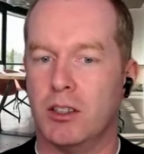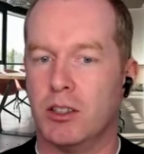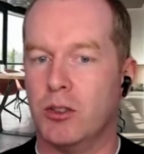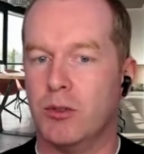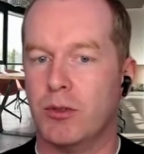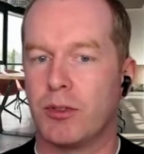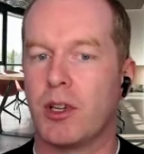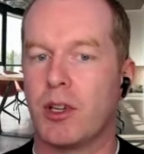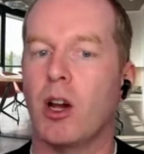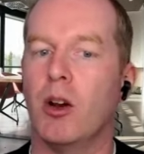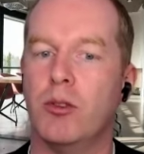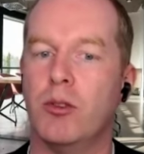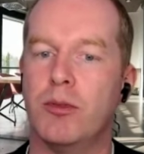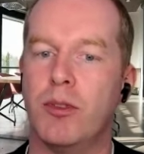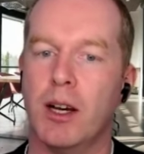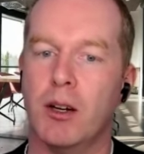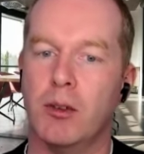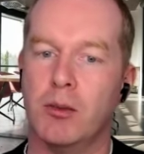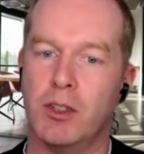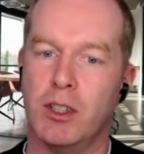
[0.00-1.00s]
you've
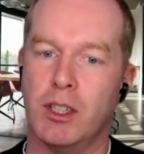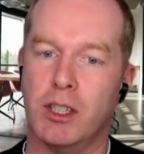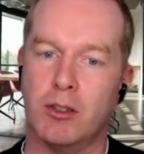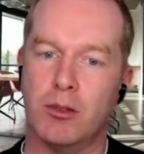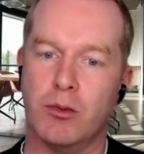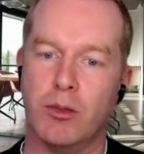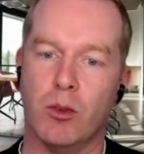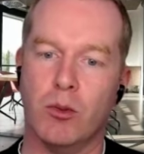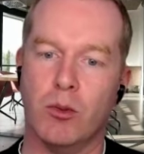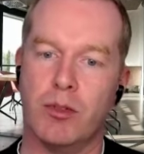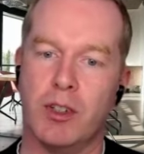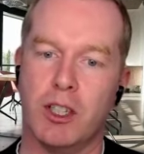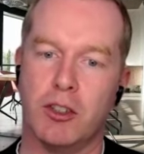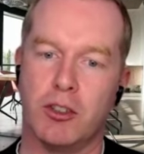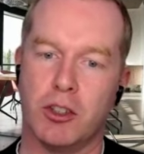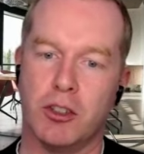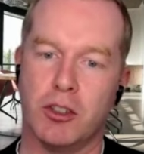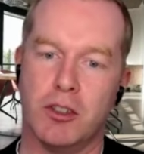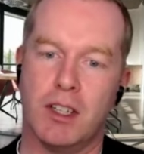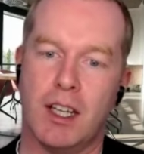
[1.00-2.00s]
co-founded
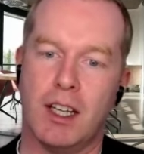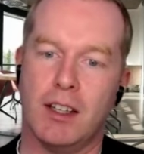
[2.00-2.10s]
VoltVision.